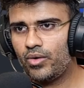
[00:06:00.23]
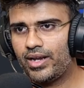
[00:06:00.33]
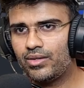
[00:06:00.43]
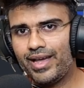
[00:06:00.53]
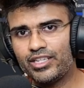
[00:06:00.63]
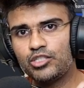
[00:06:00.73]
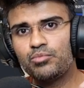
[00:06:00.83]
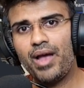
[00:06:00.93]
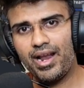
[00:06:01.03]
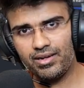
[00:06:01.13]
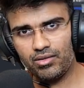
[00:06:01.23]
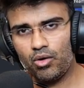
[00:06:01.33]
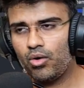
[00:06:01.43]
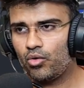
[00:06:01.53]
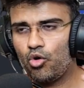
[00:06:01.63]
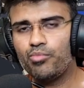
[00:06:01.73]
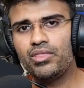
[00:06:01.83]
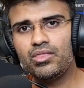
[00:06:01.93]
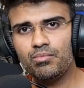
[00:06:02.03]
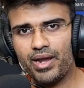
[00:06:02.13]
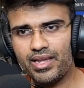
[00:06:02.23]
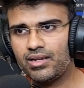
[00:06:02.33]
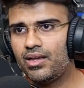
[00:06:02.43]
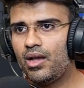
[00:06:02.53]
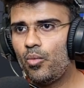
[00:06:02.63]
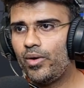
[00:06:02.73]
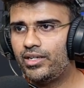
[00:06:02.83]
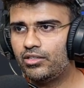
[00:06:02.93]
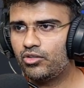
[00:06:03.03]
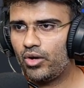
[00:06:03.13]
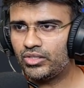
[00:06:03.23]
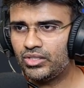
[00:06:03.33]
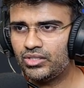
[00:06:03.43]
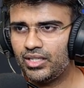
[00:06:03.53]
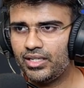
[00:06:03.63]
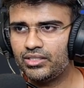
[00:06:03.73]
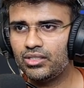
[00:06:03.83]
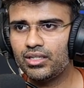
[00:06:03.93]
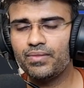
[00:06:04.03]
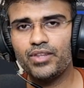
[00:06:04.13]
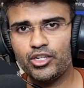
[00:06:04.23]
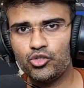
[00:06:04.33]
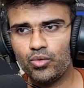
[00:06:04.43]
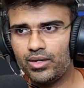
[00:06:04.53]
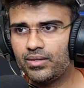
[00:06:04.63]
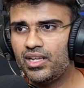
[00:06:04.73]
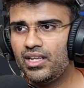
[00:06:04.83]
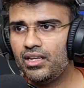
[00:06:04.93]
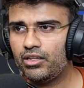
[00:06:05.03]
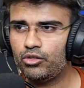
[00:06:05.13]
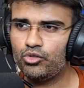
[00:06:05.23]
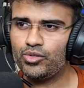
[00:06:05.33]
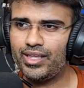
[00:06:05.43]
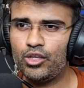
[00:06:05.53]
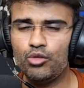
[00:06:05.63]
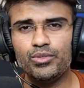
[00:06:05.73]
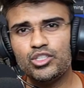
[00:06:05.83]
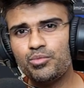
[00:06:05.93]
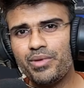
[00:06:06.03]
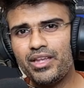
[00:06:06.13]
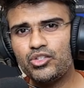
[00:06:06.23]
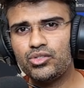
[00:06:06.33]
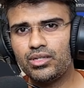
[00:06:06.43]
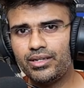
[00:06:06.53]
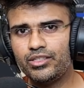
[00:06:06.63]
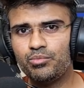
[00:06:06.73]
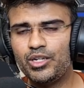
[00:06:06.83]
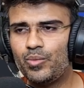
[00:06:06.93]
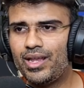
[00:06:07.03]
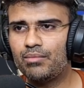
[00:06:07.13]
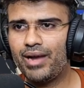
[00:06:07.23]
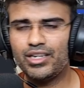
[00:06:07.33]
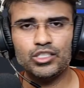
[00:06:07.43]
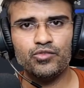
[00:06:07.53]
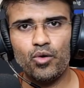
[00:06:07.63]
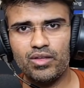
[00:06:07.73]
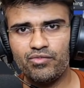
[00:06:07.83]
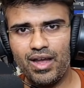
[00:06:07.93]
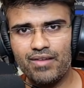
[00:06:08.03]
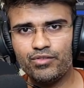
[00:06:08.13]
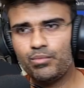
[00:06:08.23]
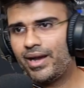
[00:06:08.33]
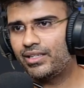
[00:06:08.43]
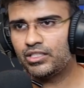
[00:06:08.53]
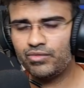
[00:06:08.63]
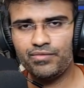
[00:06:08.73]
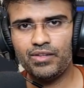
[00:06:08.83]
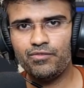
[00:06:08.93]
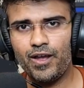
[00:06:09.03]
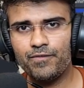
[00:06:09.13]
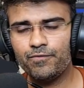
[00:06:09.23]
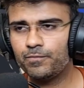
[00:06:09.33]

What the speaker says: to expand or open the mic when it crosses a certain threshold. Usually human speech is between -45 to -55.